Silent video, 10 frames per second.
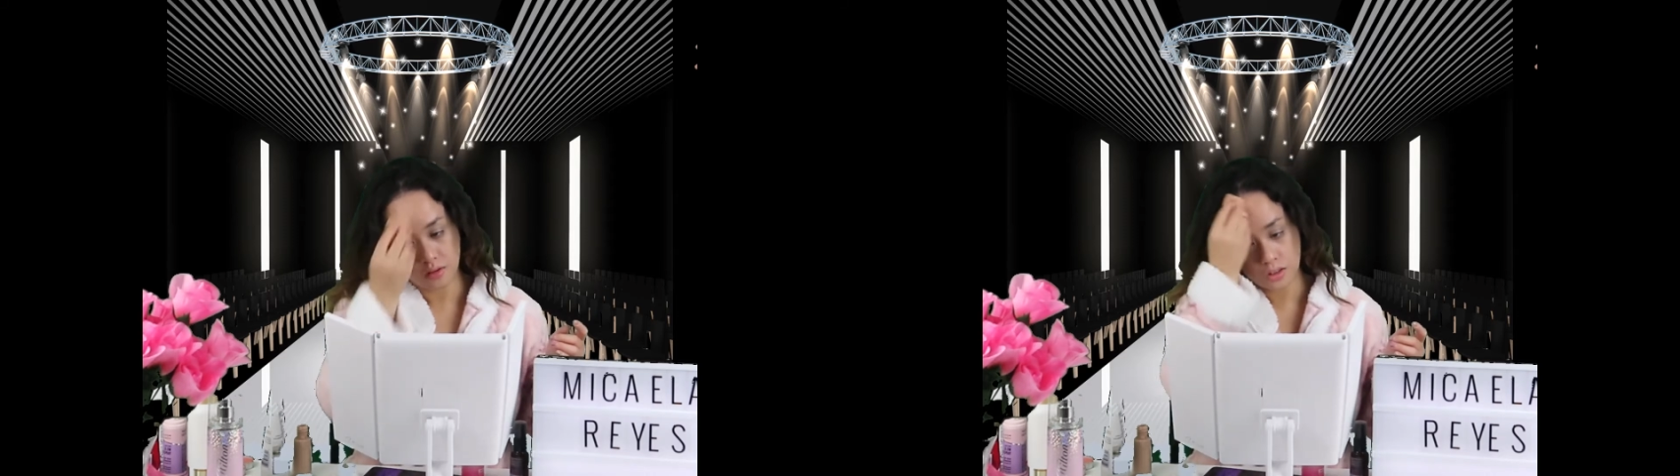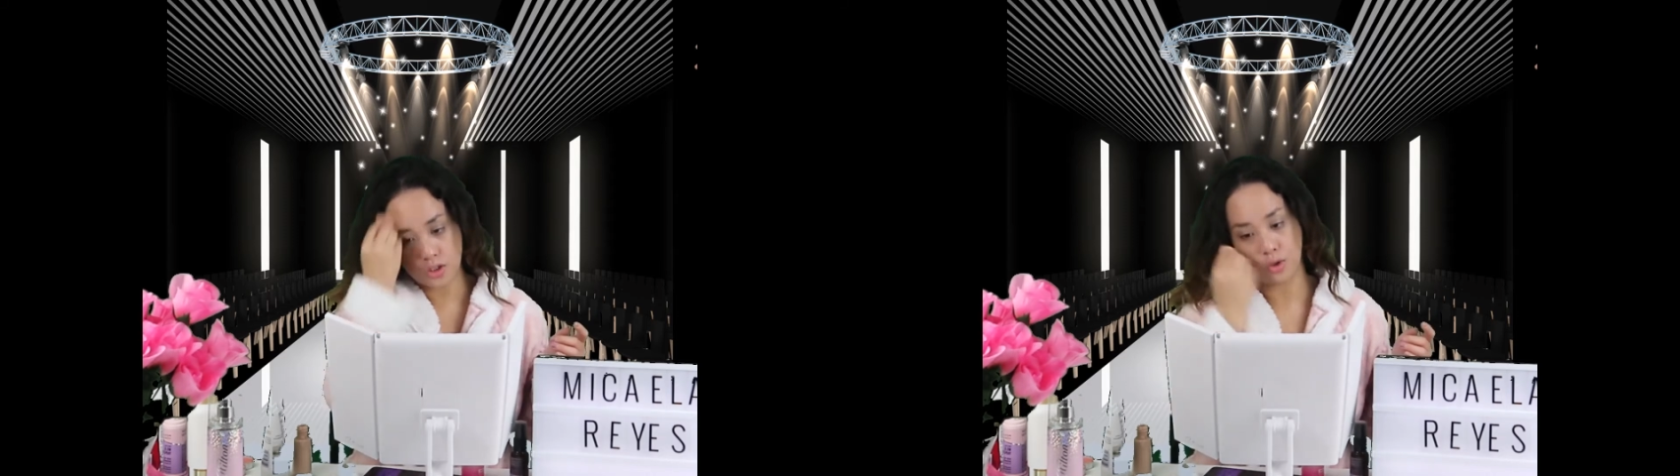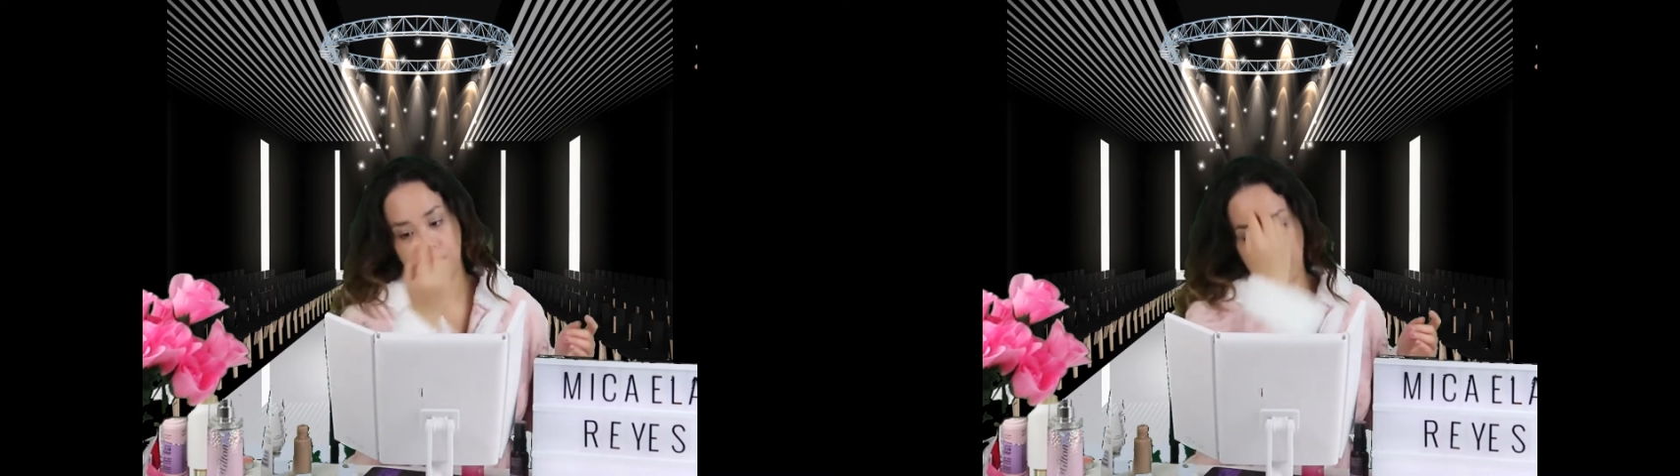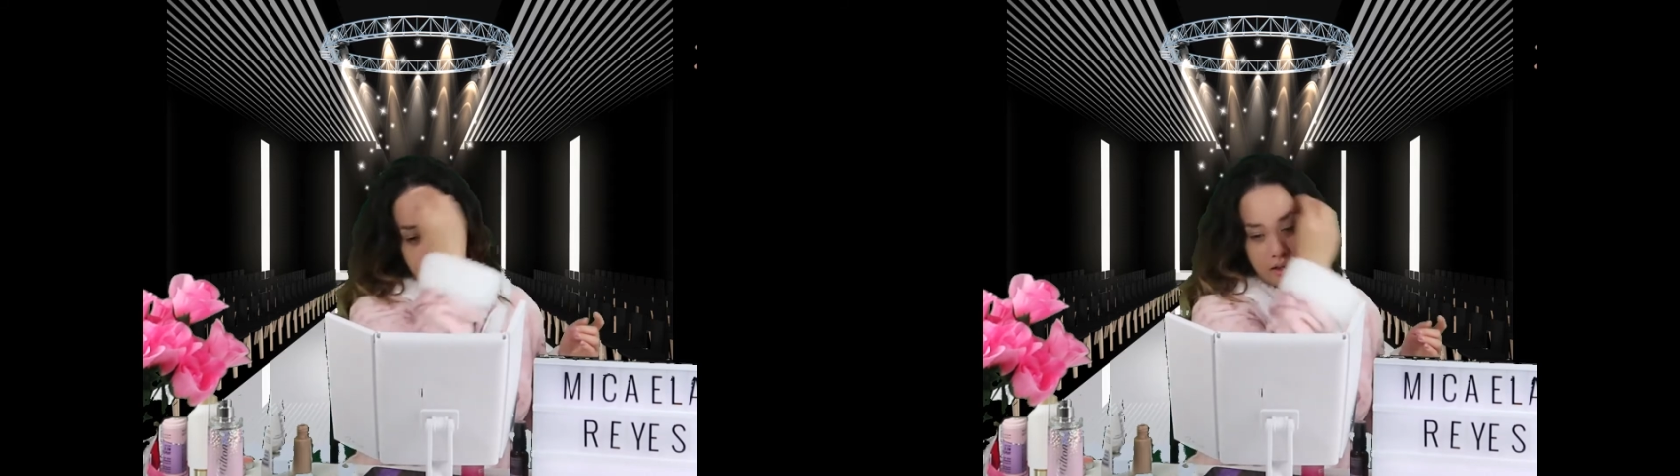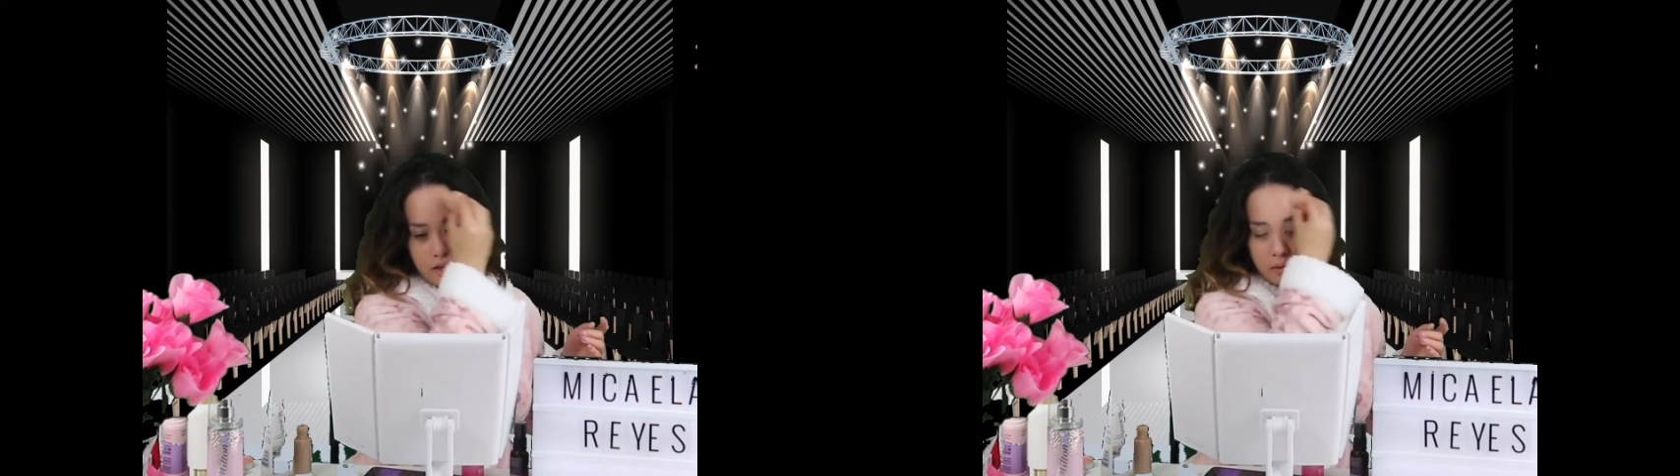It's okay,
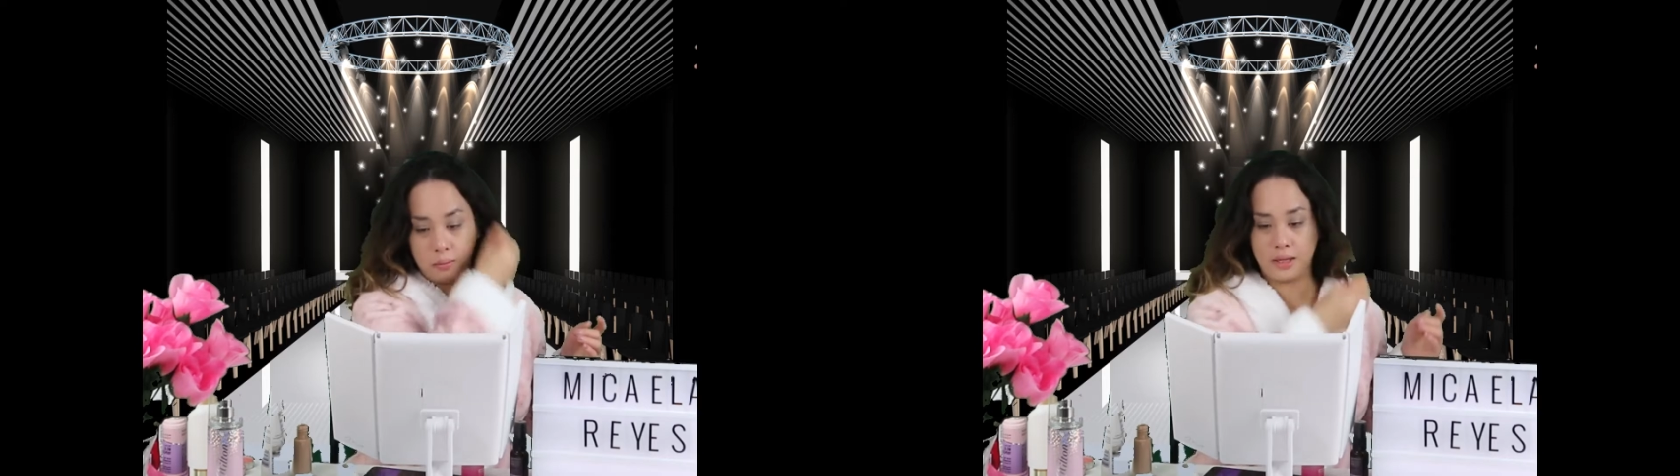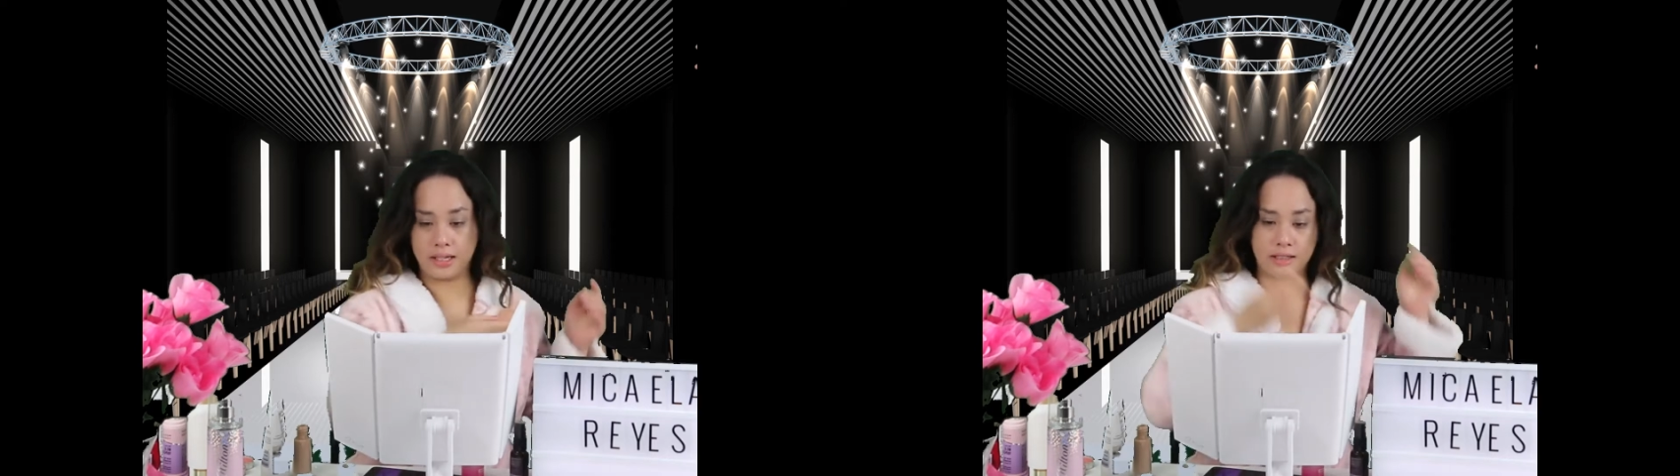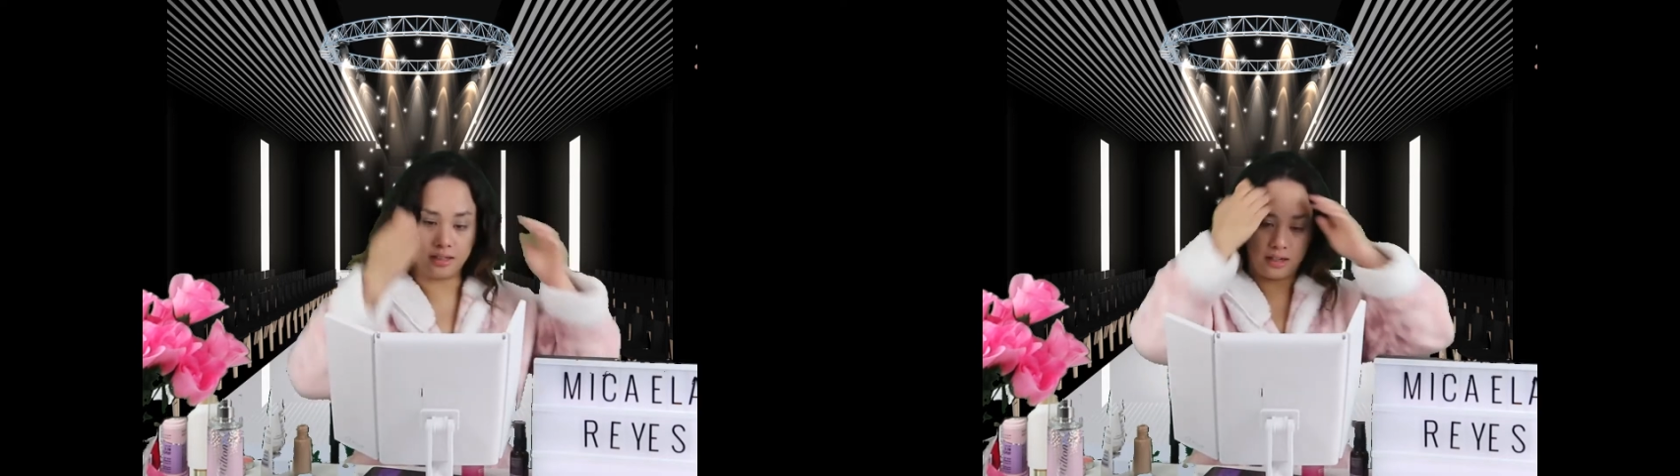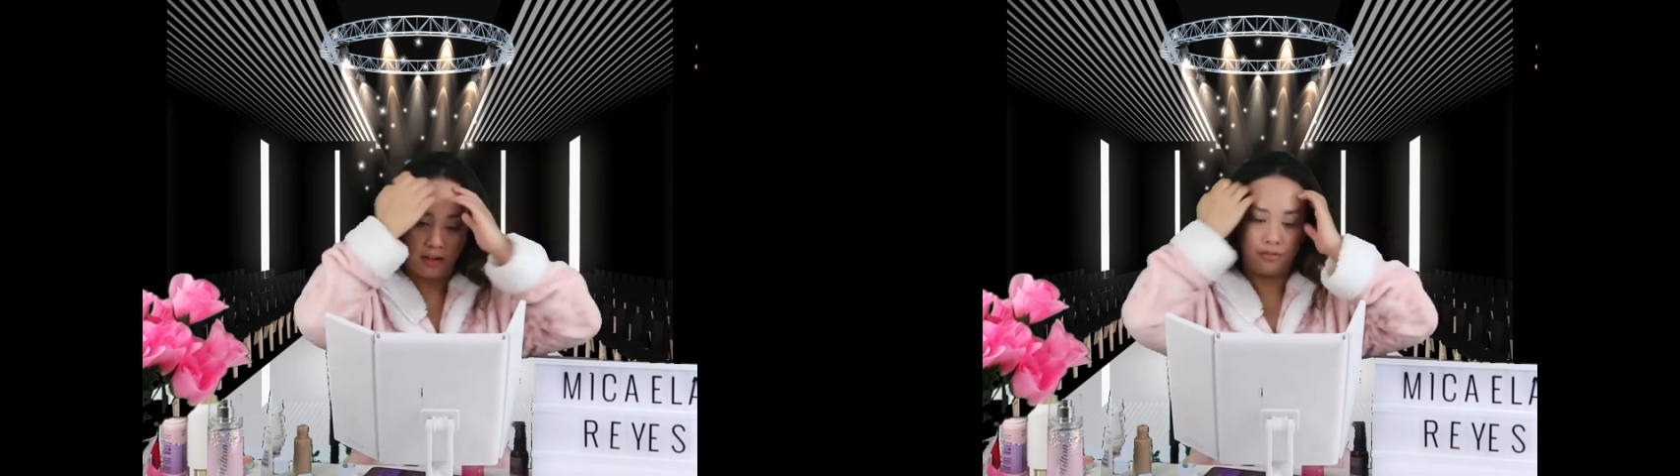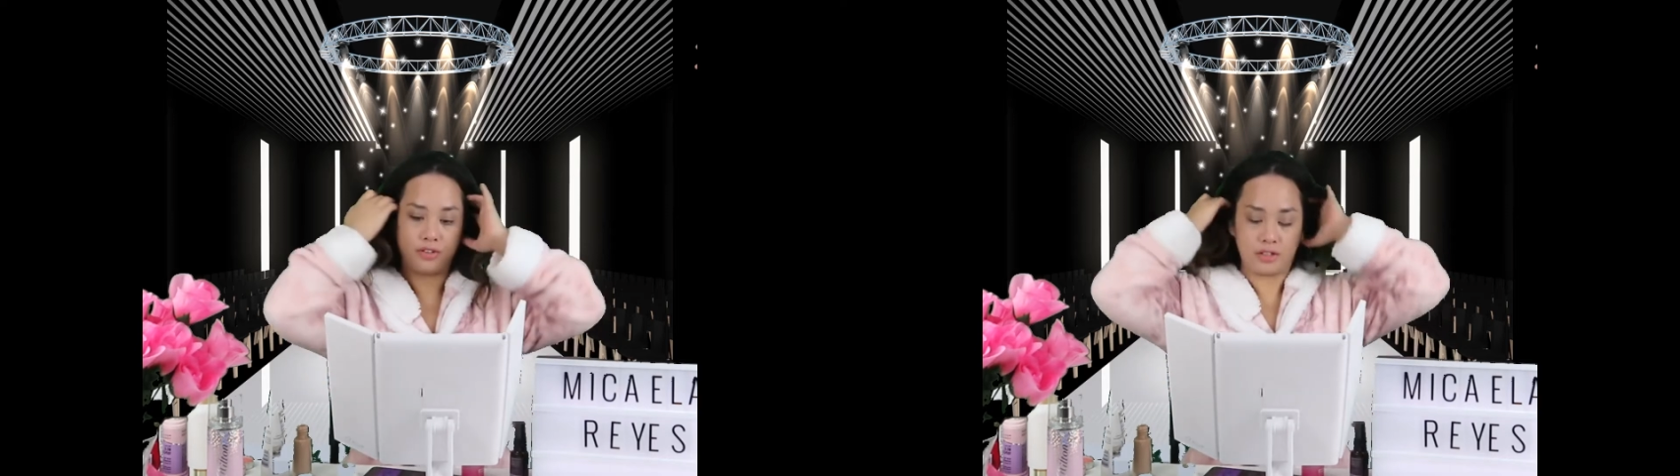I'll blend it
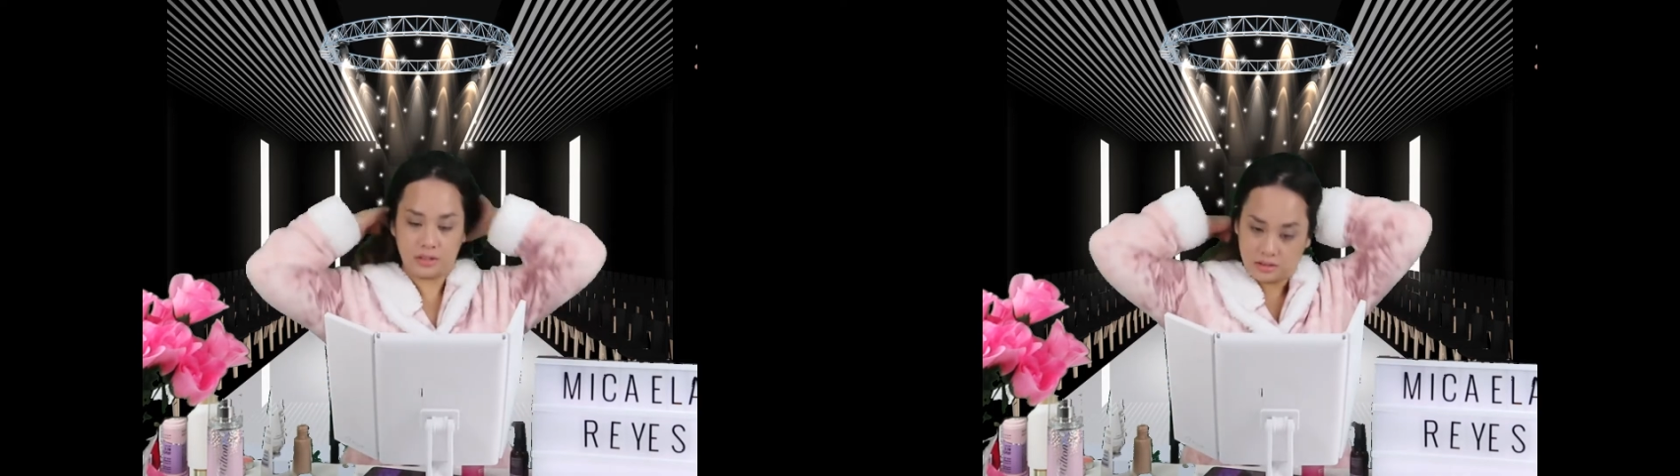after.